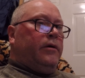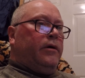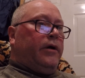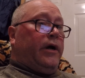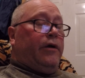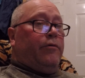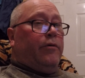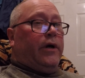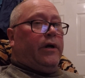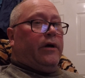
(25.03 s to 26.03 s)
a guy who
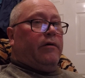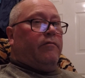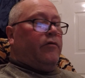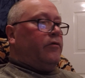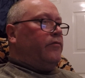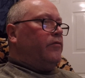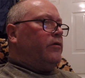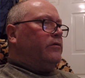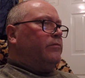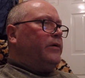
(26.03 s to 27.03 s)
I have voted for
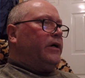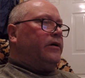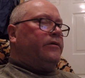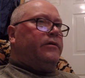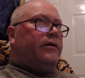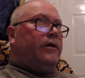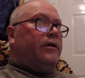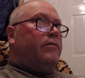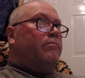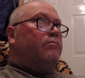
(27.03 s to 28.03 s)
in the past, a guy
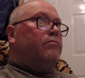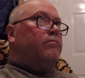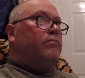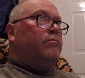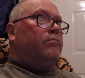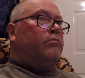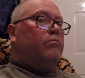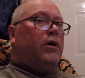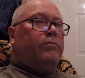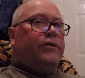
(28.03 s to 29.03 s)
named
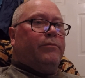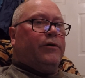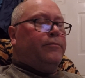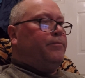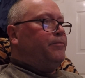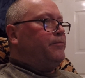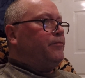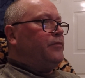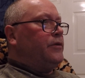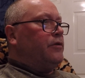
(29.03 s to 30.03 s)
Bob Zimmer.
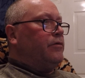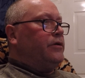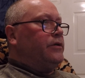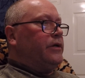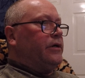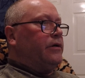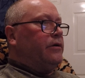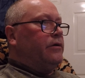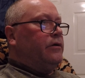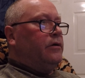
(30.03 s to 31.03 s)
The reason I
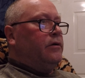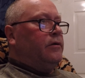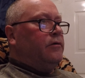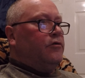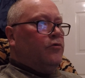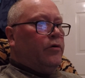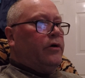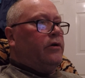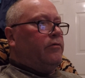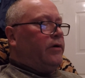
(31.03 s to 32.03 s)

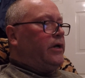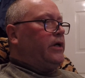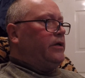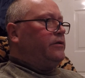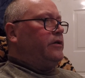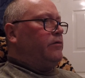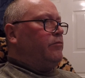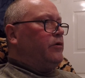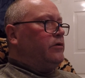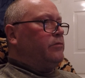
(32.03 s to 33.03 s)
joined and ran against him
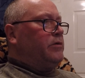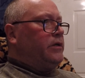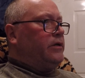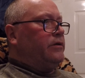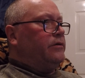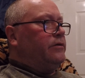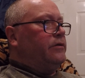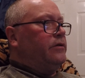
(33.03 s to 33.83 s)
was because